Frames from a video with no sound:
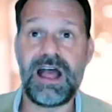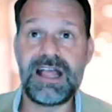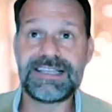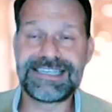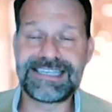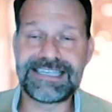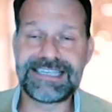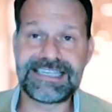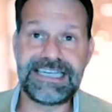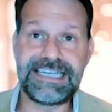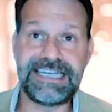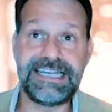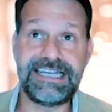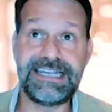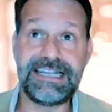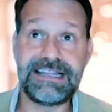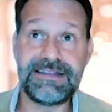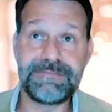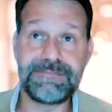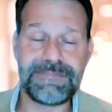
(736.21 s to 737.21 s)

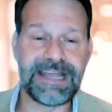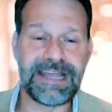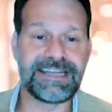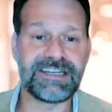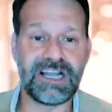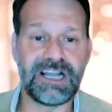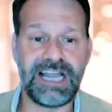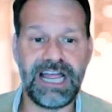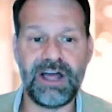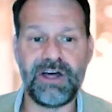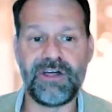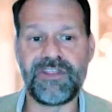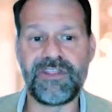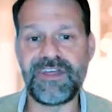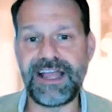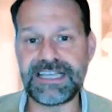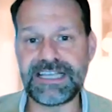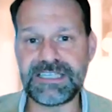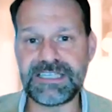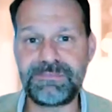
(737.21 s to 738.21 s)
see mental health
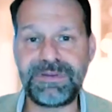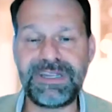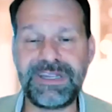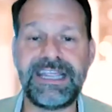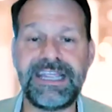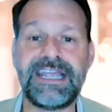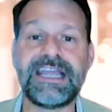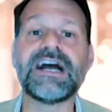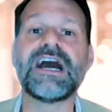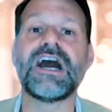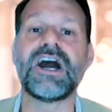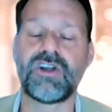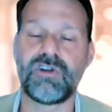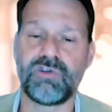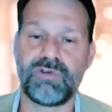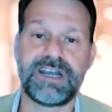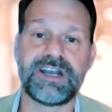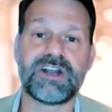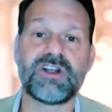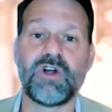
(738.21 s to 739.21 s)
as being a
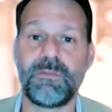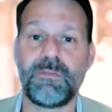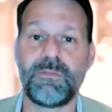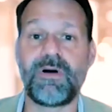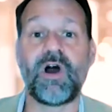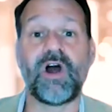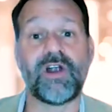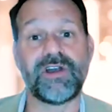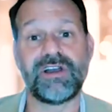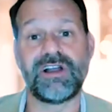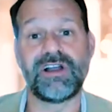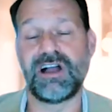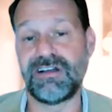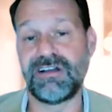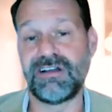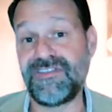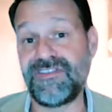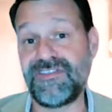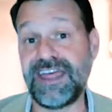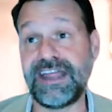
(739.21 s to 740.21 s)
critical part
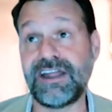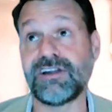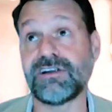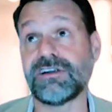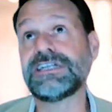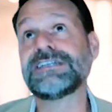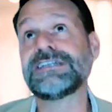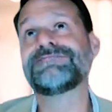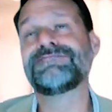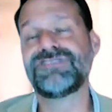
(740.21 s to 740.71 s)
of their